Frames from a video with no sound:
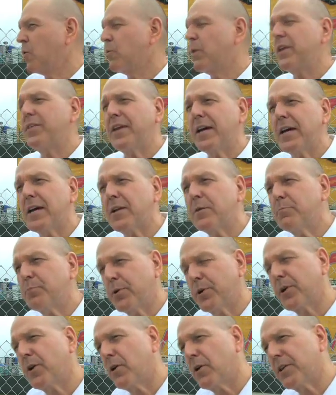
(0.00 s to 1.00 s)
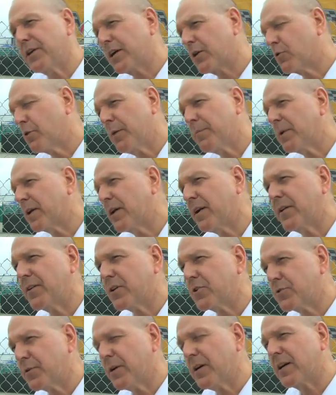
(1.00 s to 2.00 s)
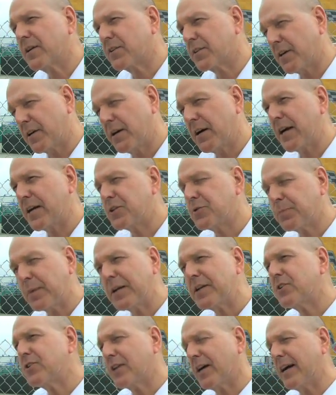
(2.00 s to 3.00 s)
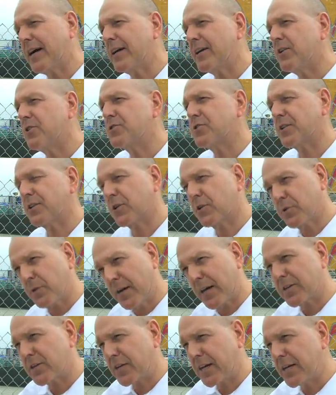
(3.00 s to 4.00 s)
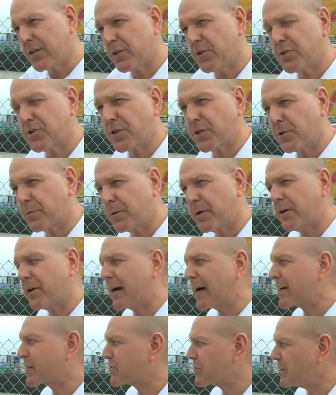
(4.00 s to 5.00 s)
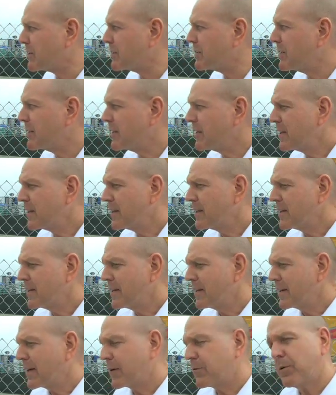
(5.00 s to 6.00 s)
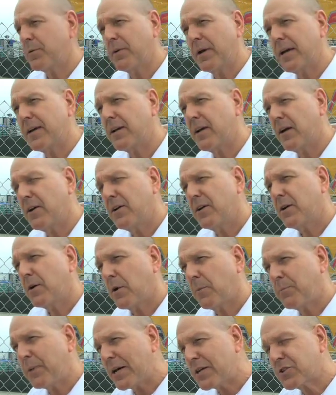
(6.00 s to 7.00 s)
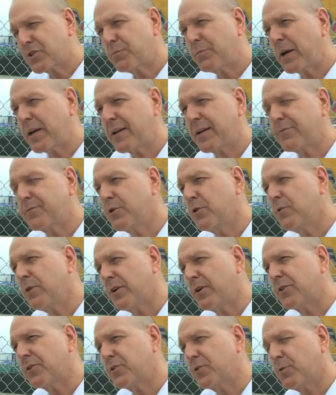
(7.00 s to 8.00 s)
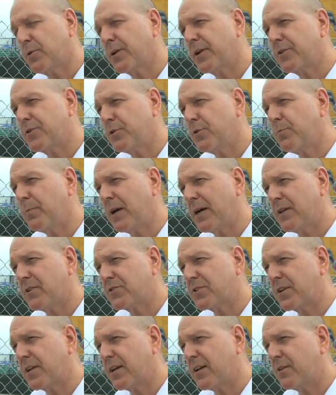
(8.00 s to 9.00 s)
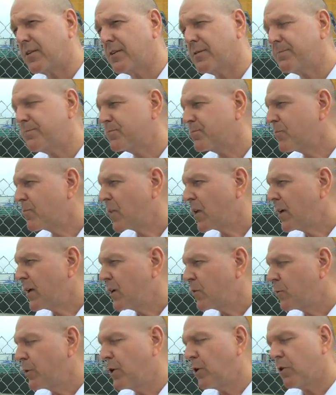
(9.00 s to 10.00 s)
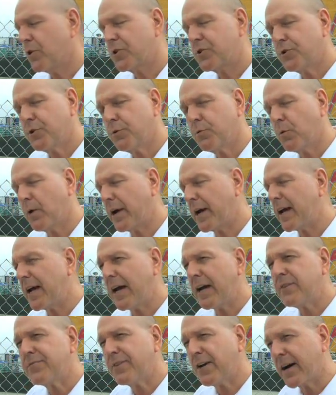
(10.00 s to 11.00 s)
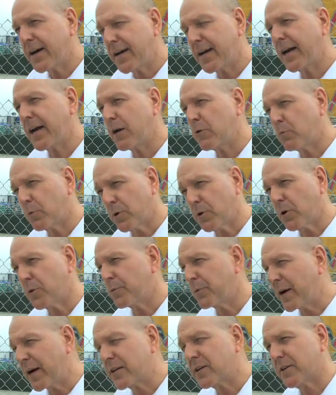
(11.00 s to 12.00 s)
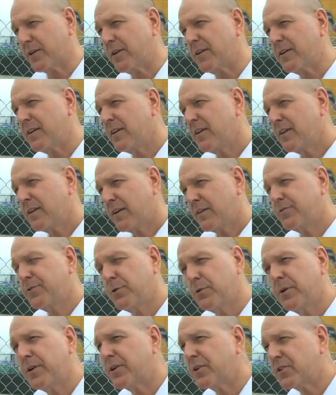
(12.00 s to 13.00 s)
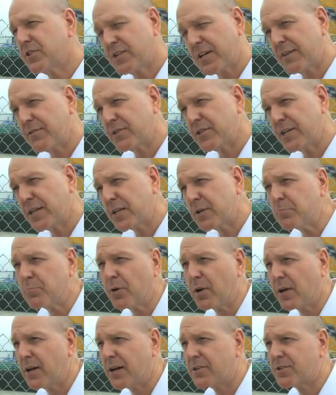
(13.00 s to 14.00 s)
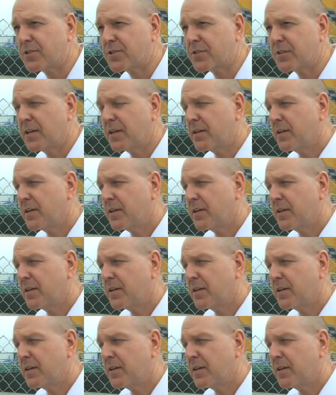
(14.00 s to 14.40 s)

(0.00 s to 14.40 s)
We then put all the equipment on the truck, the high-speed tires and the correct gears in the rear axle, and we ran a best speed of 222 miles an hour, we hold a two-way FIA world record of 217 plus.